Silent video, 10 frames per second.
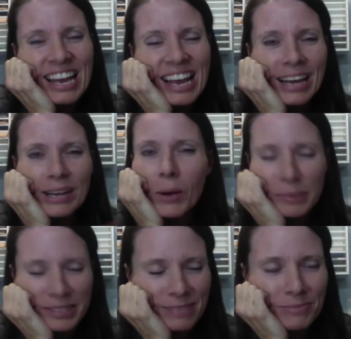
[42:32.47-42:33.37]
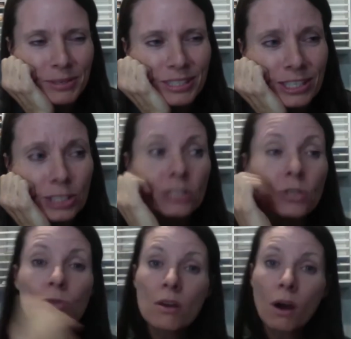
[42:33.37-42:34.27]
competent musicians
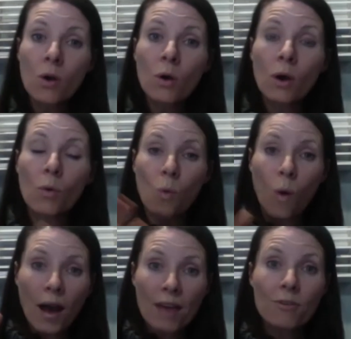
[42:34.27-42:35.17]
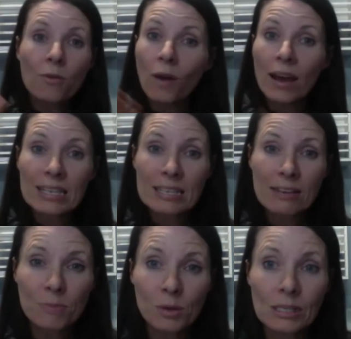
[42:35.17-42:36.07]
who know a wide variety of
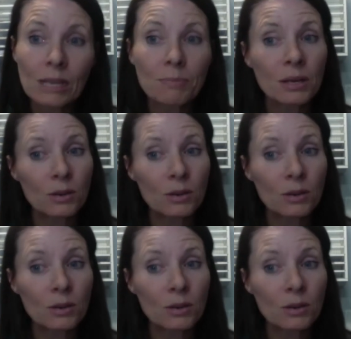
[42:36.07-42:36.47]
music, because